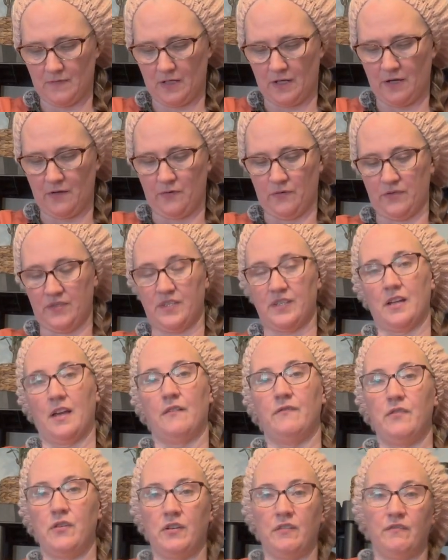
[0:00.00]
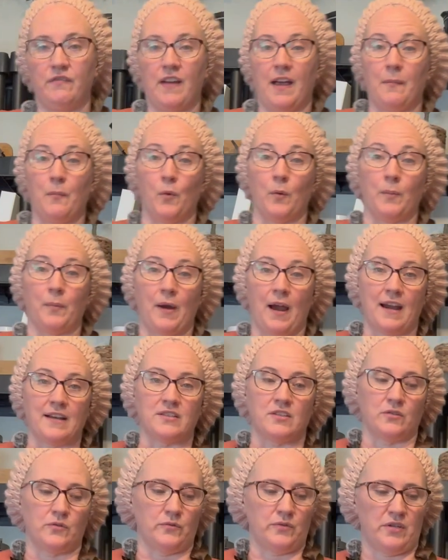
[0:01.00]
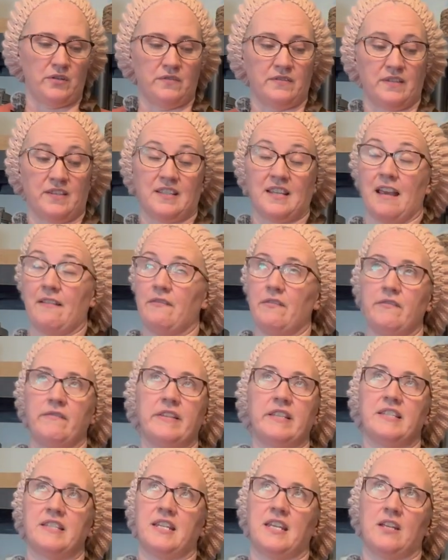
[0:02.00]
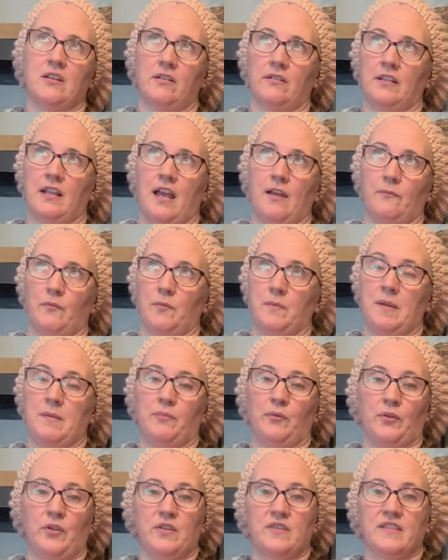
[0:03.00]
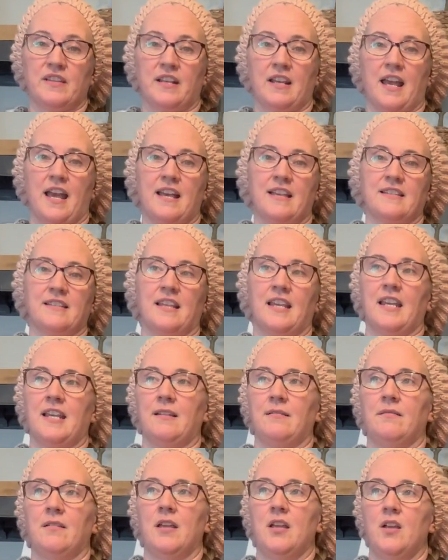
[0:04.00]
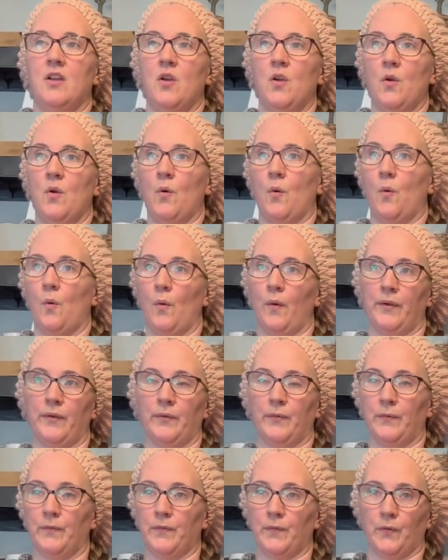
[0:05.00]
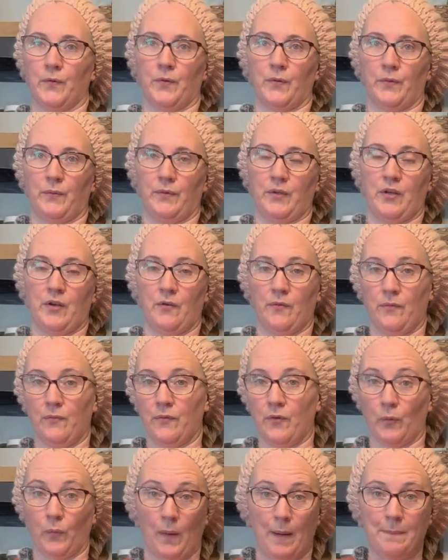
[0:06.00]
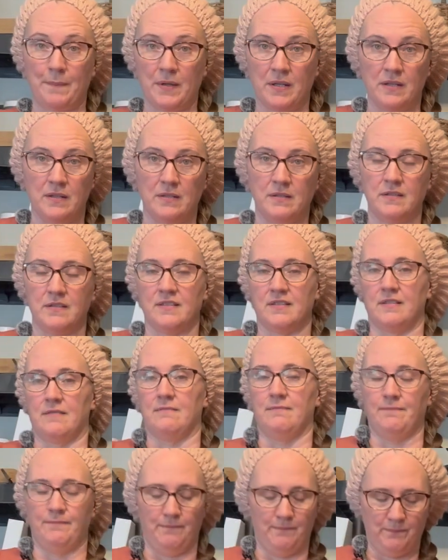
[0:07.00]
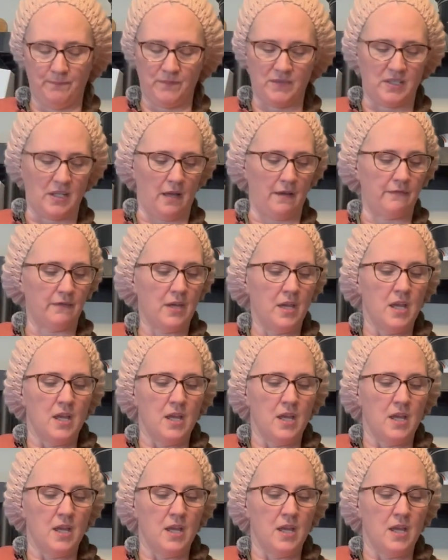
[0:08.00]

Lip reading: other stuff. You can find more practical uses. I've even seen online where people use it as like oil for, their weapons and stuff.